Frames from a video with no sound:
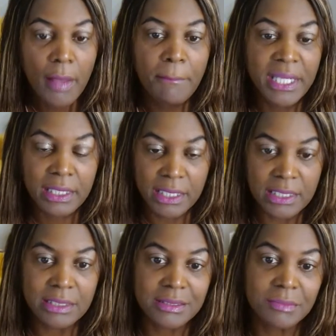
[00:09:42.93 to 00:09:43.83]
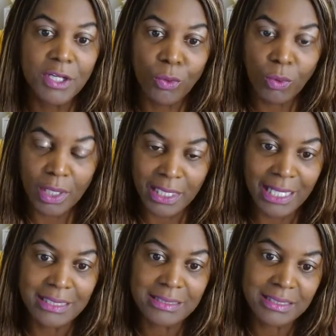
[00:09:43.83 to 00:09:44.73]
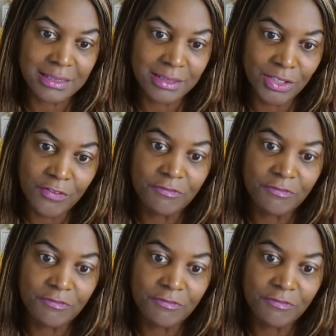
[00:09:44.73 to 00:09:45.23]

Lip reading: because marijuana kind of sticks to your